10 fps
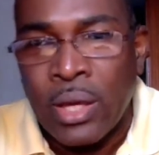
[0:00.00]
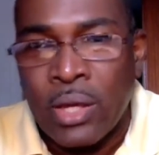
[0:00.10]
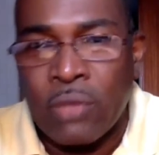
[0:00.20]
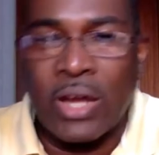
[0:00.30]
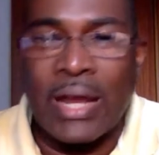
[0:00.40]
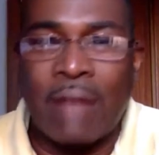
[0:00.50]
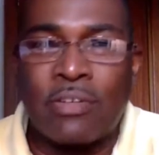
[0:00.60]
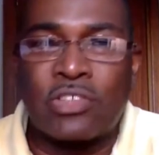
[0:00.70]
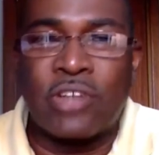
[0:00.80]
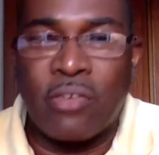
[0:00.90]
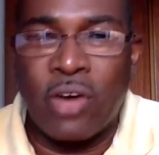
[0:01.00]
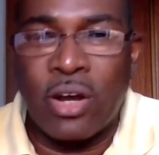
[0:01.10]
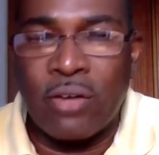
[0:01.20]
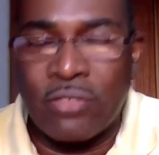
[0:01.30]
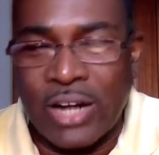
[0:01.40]
You've got to have a
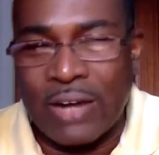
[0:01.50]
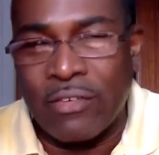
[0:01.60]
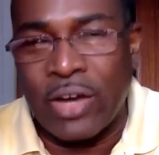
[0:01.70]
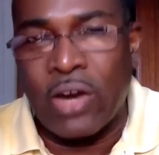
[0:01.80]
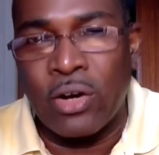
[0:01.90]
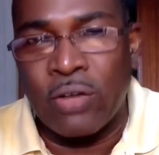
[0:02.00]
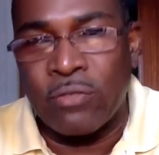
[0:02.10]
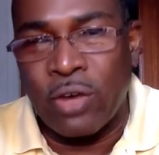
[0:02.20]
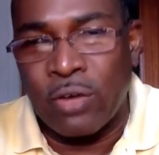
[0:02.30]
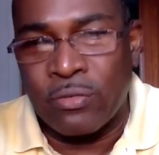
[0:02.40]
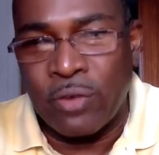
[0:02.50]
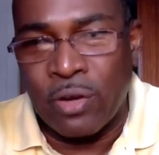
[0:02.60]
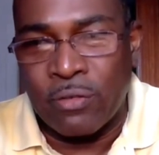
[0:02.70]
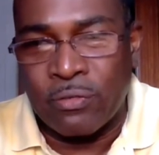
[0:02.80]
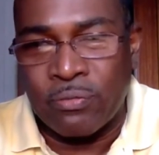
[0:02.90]
track record
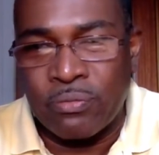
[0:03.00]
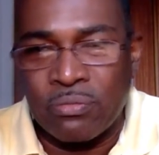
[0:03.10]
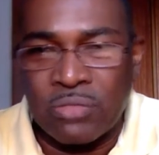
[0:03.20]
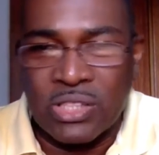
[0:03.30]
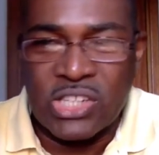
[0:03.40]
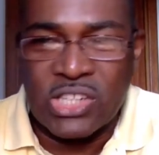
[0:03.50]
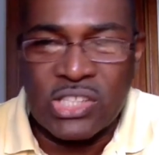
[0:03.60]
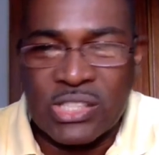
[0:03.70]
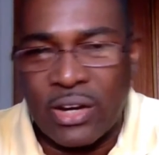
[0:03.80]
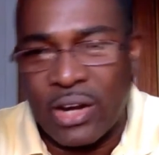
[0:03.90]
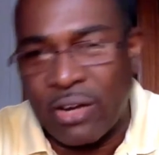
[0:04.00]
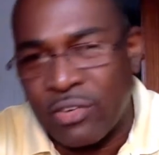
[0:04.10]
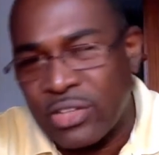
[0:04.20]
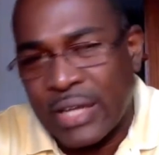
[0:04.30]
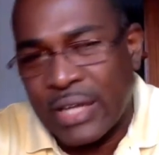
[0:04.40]
of decisions that are
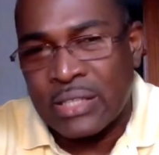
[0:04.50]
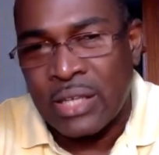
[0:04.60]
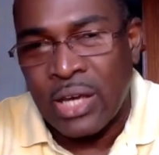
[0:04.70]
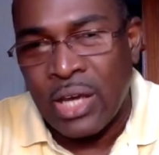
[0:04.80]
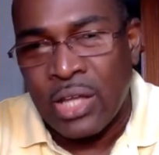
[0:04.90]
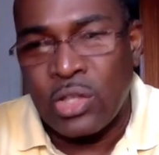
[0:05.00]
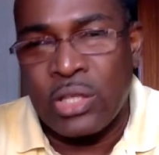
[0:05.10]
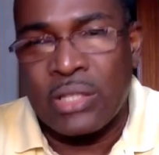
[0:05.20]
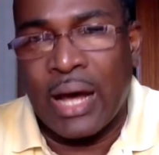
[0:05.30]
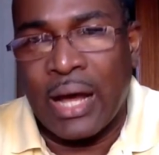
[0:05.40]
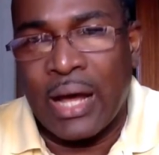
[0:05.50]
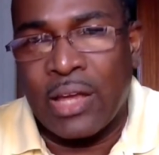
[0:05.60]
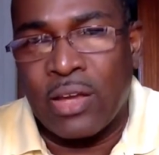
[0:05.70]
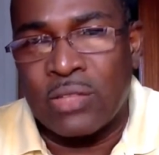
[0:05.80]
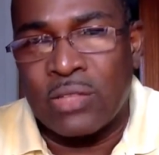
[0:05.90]
erudite.
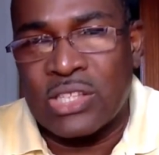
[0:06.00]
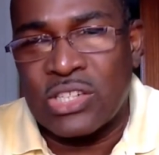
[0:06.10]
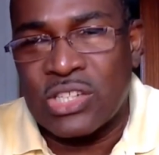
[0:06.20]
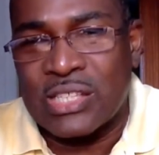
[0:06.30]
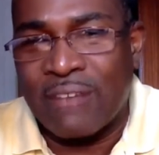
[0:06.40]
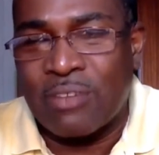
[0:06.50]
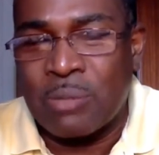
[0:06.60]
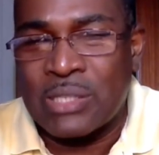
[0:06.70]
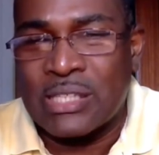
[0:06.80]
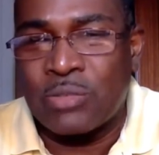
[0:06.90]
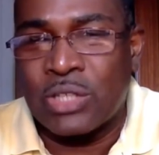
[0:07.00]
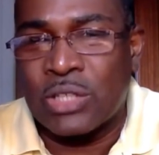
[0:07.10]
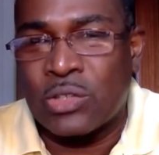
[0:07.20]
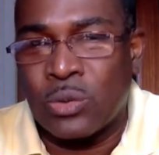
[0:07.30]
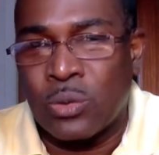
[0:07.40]
Your decisions have to be
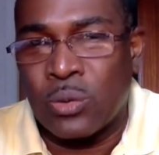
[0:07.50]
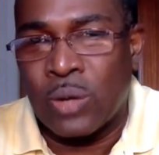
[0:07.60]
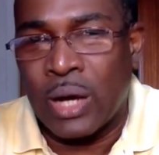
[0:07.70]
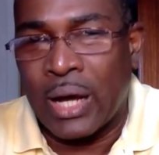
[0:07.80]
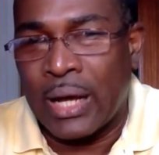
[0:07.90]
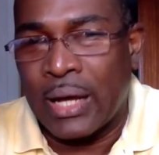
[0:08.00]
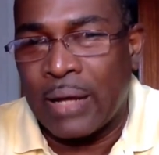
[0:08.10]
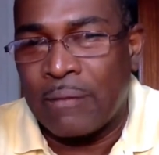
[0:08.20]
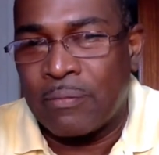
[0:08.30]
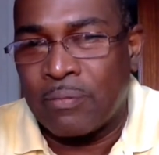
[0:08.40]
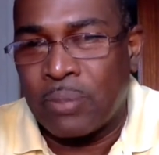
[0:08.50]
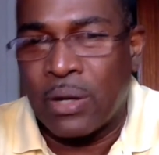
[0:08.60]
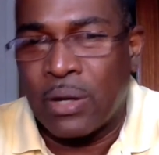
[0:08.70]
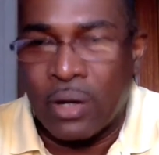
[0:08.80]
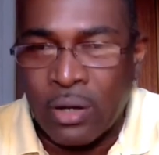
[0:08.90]
subject to
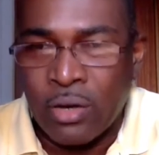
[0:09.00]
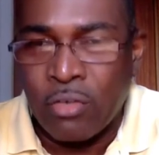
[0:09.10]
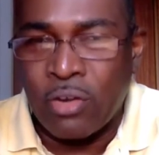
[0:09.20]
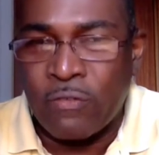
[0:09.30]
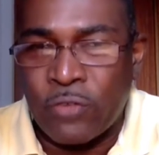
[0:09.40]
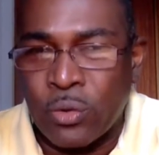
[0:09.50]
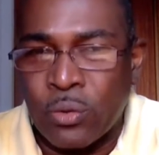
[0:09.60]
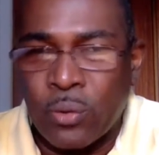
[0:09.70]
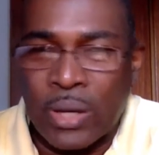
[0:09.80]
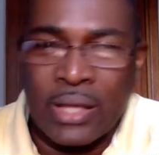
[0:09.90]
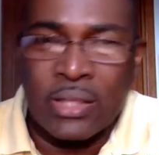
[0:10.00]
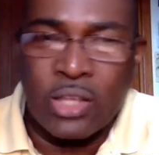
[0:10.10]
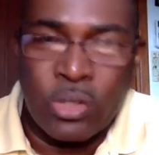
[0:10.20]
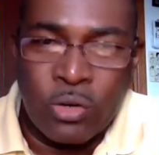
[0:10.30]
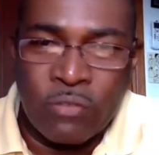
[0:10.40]
peer review, whether in the
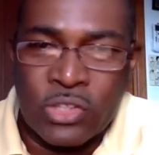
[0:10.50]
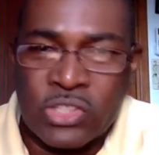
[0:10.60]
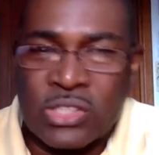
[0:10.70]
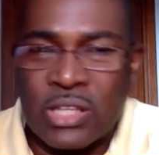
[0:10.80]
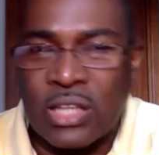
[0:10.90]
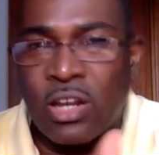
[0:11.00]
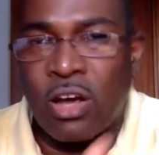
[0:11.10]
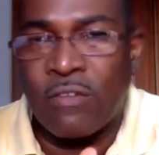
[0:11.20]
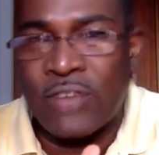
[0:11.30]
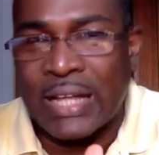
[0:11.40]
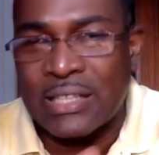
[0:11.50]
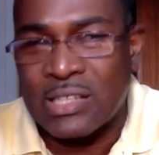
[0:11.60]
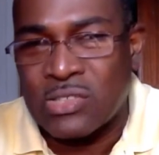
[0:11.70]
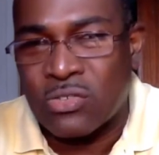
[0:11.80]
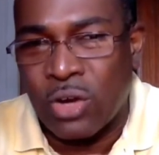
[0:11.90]
university, in the law
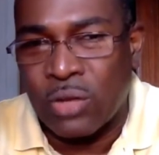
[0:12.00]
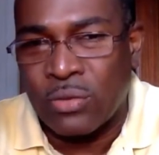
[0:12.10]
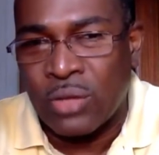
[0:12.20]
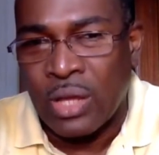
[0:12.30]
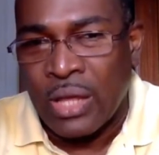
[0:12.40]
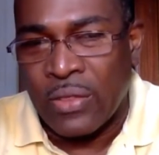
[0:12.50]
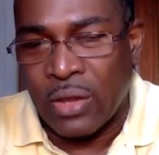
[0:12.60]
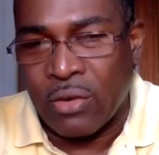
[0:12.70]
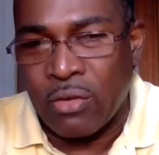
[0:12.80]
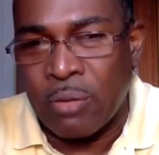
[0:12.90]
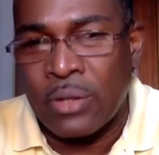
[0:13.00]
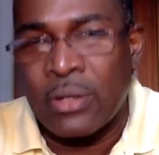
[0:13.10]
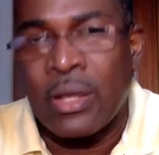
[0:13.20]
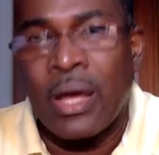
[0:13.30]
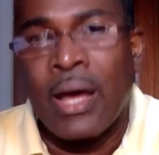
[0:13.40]
faculties throughout the
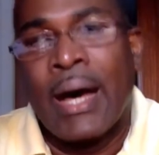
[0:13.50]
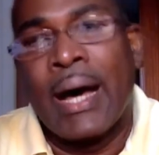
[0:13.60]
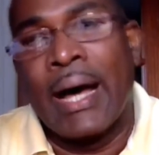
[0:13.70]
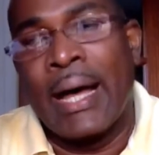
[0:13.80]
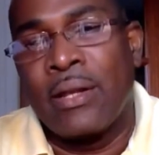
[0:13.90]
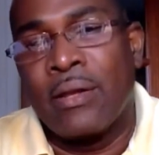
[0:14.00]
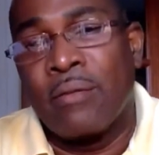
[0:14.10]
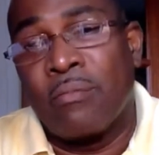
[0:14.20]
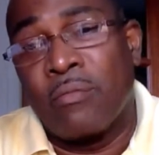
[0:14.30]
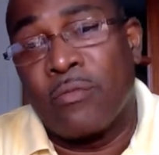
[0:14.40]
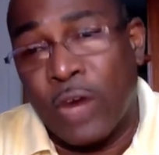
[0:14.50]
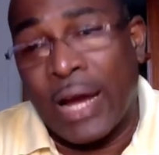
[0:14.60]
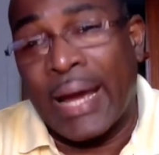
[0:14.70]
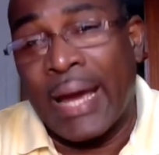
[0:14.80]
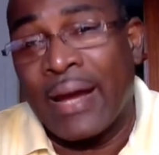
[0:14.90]
Caribbean. And for
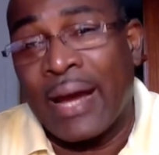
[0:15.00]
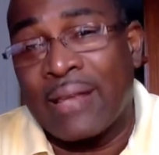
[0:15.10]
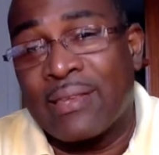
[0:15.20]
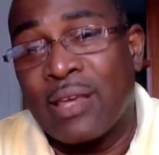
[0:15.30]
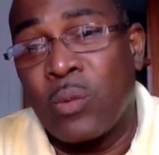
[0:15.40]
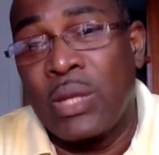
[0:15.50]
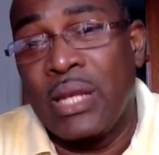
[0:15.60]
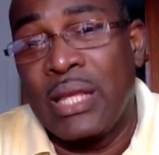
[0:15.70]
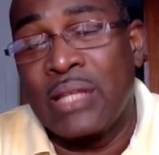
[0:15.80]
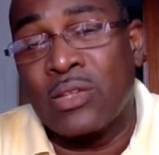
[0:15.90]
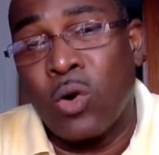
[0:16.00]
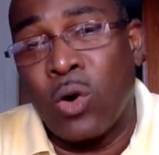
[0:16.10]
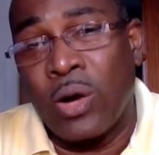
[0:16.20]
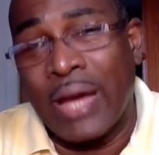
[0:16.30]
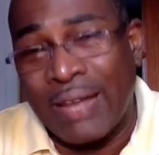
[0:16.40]
Guyana, I think we need to
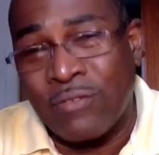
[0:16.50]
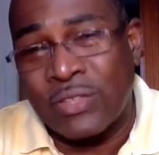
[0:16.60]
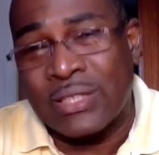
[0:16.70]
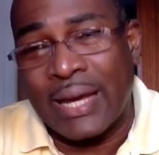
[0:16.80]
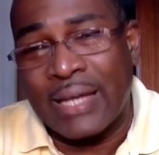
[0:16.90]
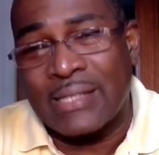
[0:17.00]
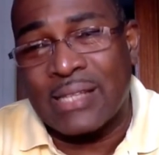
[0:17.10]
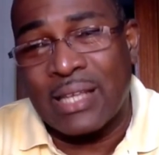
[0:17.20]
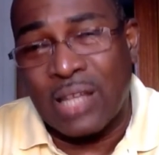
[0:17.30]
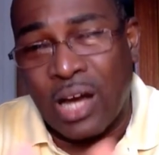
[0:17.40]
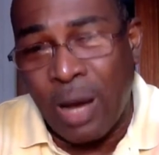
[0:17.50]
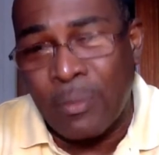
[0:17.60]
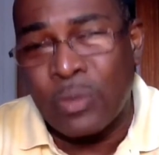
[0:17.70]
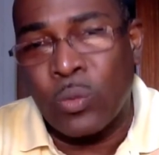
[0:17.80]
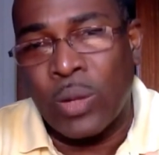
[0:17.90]
advertise in the
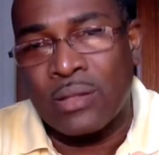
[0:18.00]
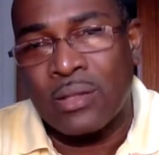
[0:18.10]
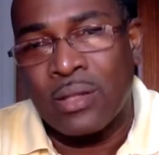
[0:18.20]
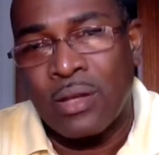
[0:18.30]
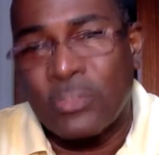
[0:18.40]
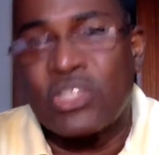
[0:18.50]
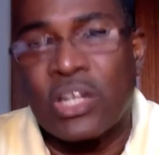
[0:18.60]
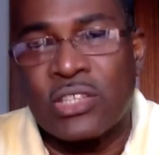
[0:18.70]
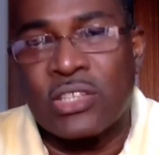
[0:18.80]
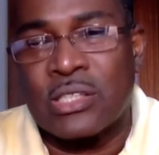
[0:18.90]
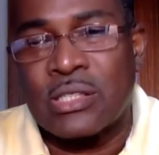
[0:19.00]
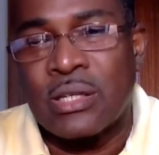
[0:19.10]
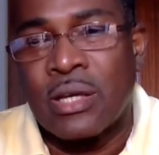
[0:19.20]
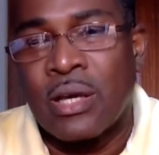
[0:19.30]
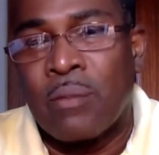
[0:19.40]
Commonwealth for judges,
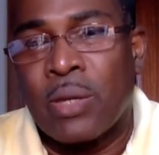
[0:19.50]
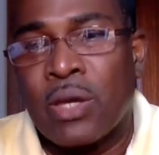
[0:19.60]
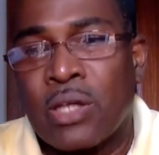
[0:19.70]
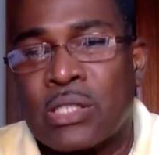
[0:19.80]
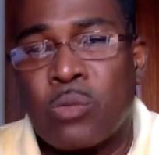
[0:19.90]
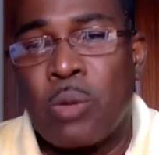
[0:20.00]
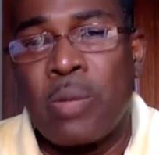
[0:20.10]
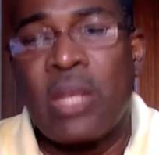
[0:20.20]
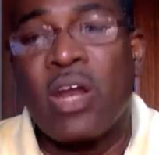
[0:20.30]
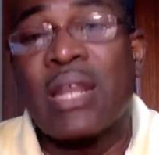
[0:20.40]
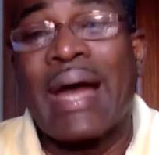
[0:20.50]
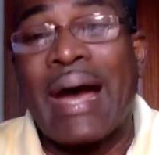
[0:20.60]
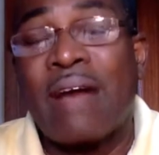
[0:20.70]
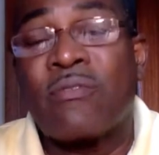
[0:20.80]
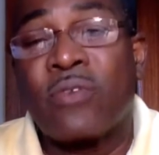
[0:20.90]
because we may not
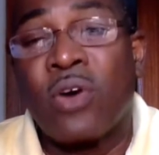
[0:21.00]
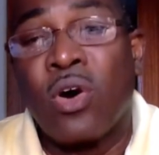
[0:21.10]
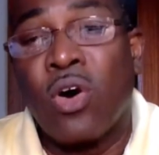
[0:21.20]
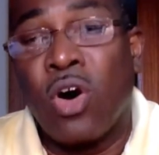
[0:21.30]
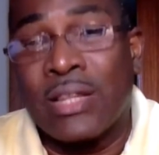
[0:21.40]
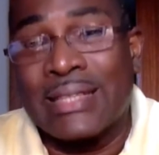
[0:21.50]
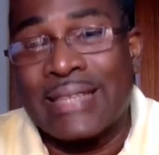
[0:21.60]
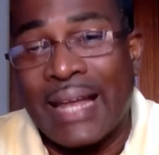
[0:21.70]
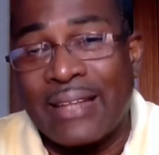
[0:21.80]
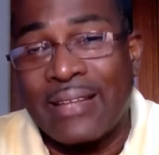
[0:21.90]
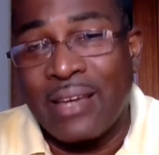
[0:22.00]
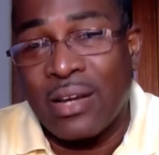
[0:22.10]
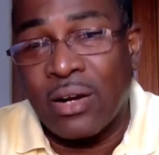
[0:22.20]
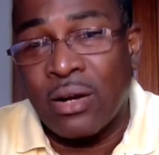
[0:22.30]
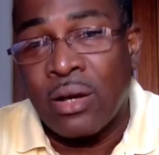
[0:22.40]
have all the talent
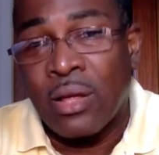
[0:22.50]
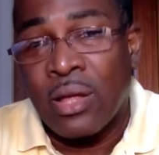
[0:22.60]
here,